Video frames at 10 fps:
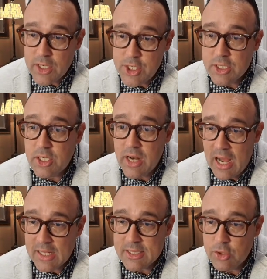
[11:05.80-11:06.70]
she has good
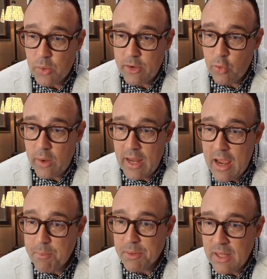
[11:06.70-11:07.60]
odds in
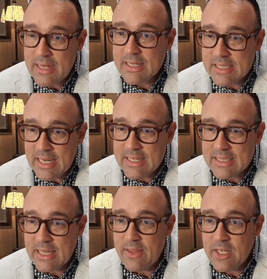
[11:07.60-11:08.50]
2028, but like
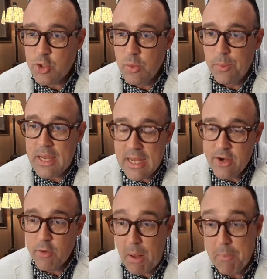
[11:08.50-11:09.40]
DeSantis, I think she will be
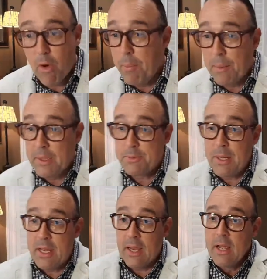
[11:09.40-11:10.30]
hindered by poor public
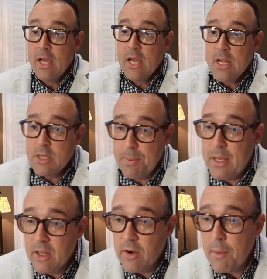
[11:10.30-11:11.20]
speaking. To be
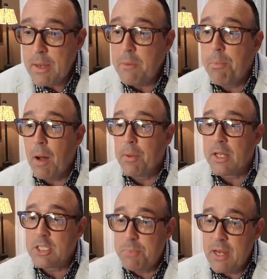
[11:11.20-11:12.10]
clear, I mean public
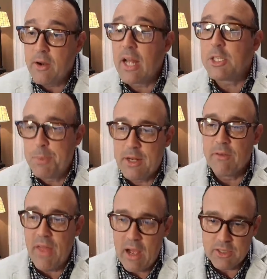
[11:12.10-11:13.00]
speaker, not Speaker
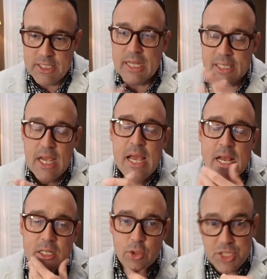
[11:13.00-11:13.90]
of the House. Yes.
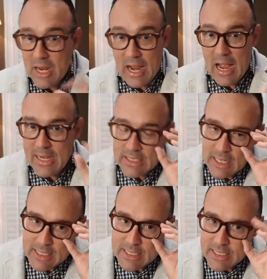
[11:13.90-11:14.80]
So, Jack, I guess
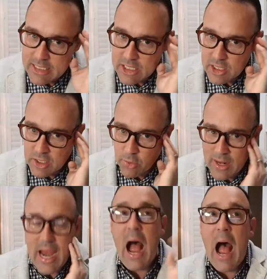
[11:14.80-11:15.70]
I
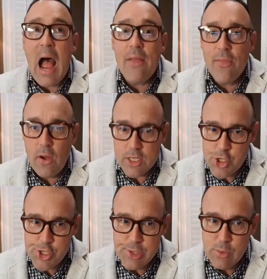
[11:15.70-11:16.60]
disagree. I thought
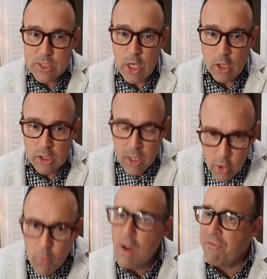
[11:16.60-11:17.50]
she was a
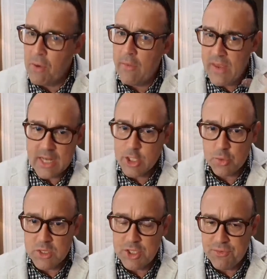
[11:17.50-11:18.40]
little rough around the edges
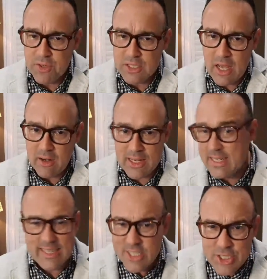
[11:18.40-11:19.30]
when she first got
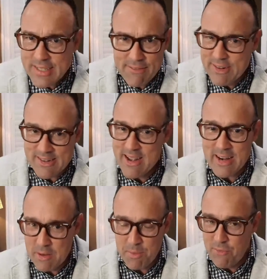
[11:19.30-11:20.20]
elected because she had never done
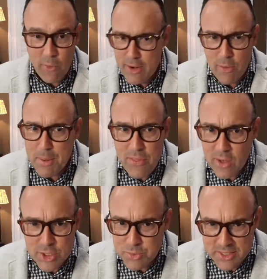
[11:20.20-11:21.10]
it before, and nobody
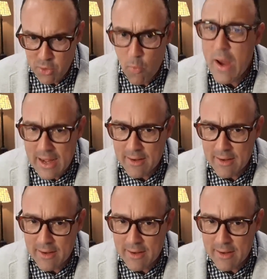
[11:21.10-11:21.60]
thought she was going to win,